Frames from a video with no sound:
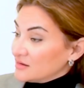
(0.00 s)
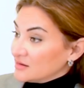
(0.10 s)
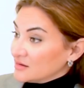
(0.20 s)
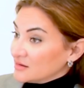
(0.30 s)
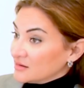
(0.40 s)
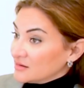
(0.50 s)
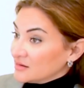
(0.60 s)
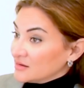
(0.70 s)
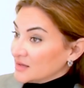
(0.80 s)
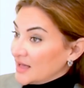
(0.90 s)

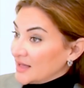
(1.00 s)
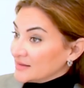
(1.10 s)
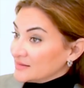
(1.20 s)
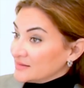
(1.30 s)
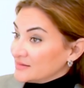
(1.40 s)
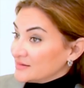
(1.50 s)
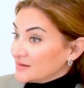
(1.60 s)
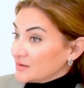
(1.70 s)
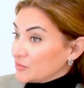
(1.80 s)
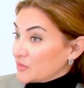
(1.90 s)
uh, and
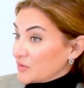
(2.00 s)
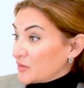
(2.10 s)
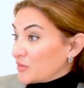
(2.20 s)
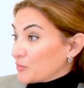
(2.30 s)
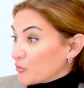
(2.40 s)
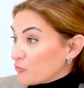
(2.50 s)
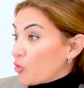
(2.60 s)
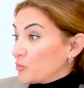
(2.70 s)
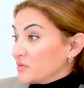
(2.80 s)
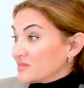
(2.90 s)
the
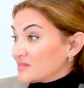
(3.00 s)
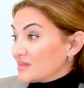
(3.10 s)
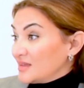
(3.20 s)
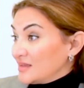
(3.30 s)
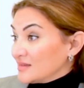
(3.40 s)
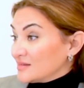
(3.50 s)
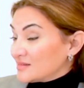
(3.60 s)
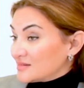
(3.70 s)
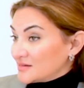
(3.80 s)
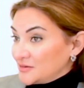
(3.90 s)
performance
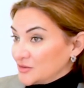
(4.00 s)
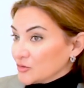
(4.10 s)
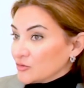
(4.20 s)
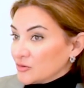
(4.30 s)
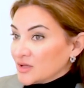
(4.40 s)
is, you know,